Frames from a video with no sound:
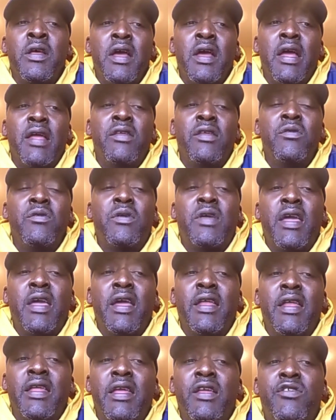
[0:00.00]
and you
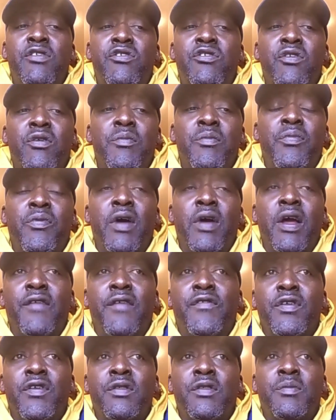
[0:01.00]
can't eat your
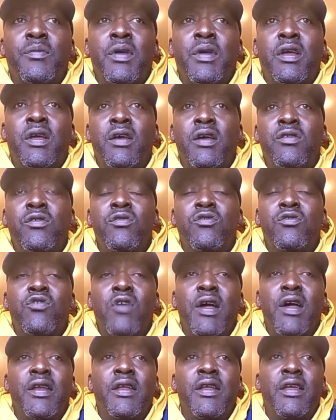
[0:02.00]
breakfast because you're
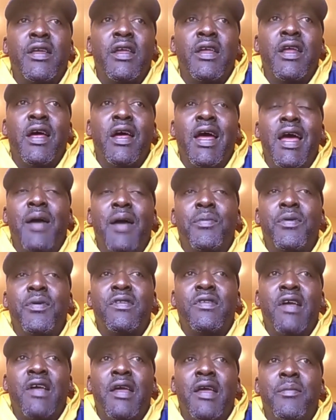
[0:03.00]
trying to get an
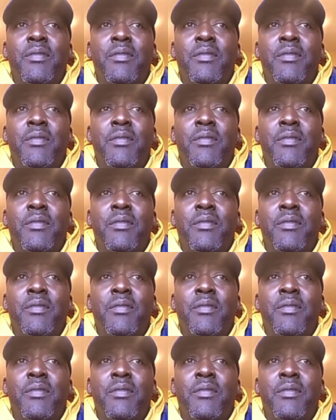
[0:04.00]
appetite